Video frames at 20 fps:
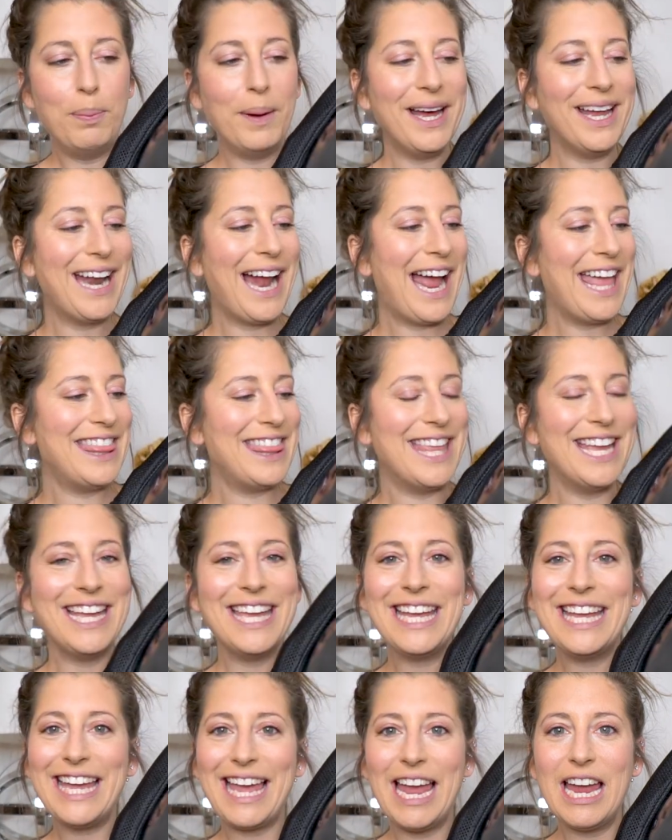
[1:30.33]
But I think
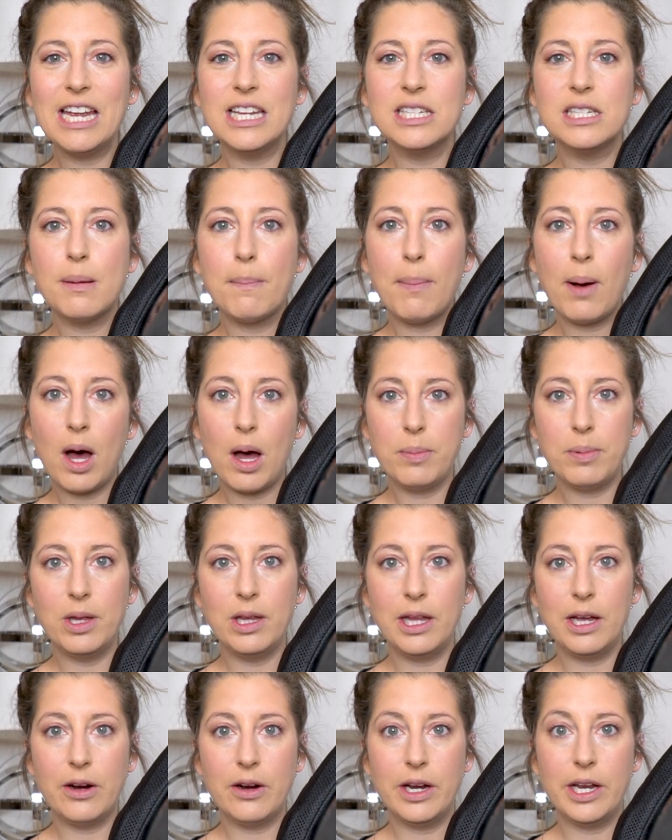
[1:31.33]
it gained
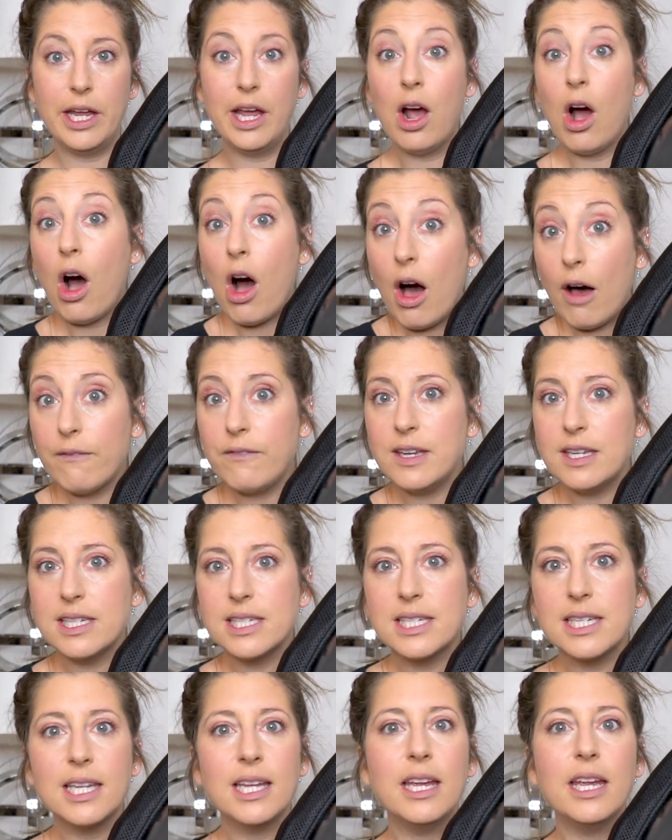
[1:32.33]
popularity,
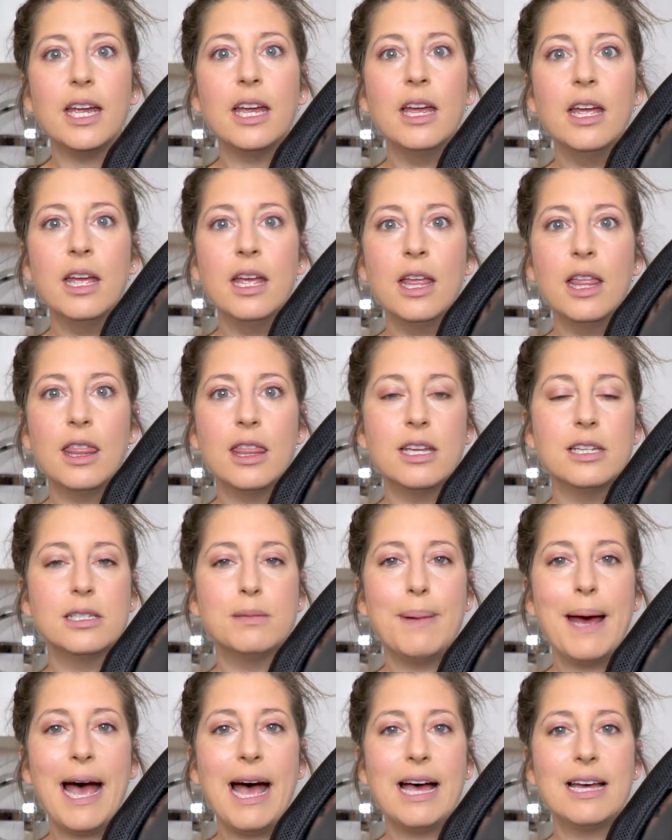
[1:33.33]
obviously,
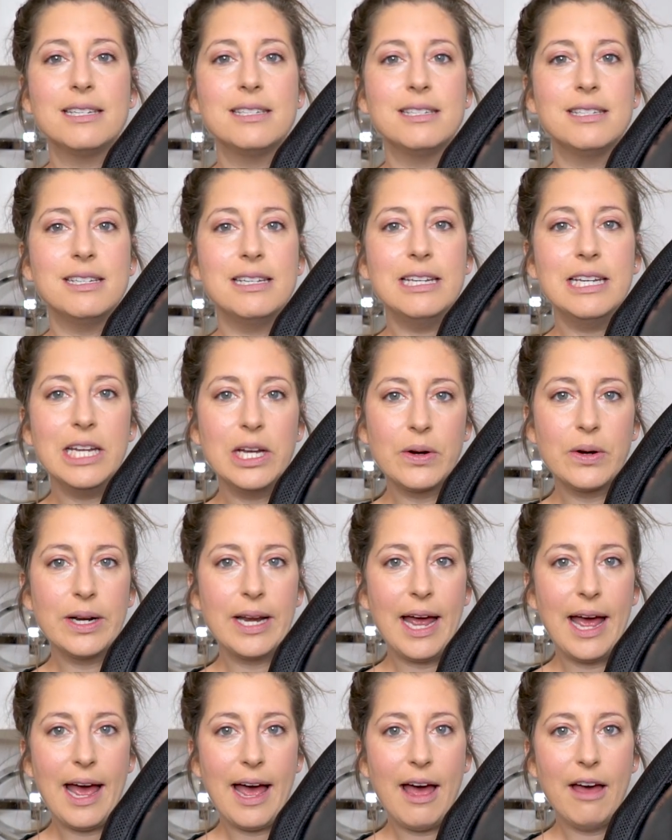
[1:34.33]
this past year and
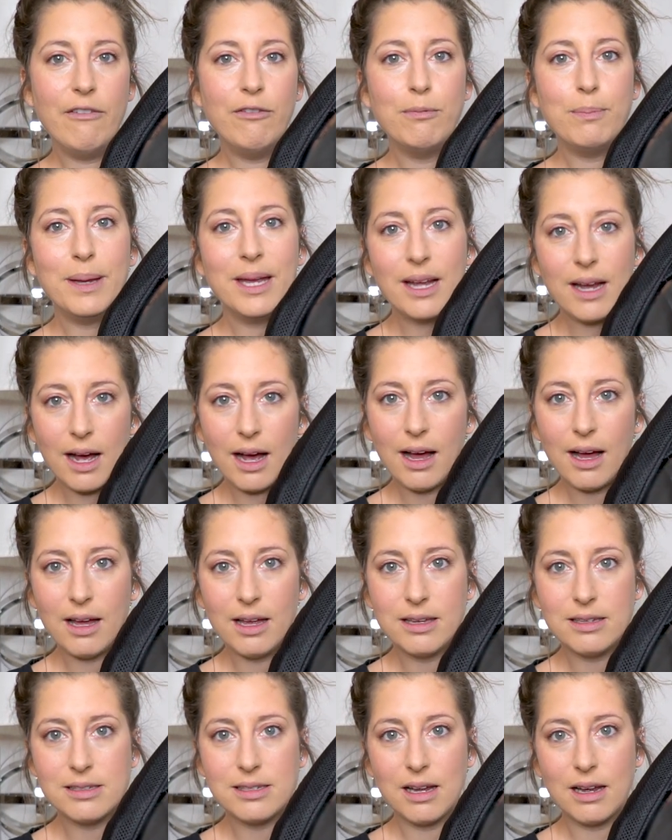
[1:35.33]
a half
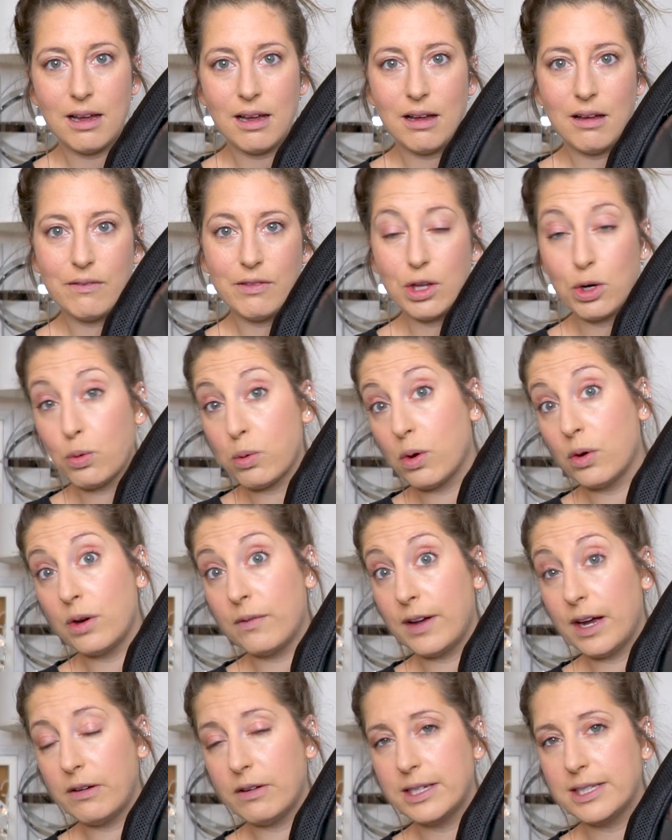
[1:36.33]
because of the
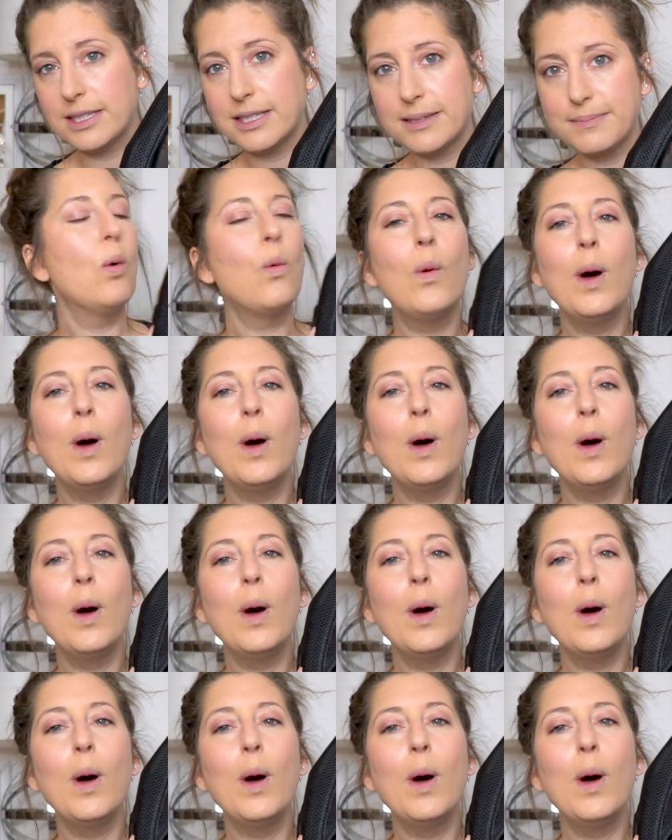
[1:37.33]
coronavirus.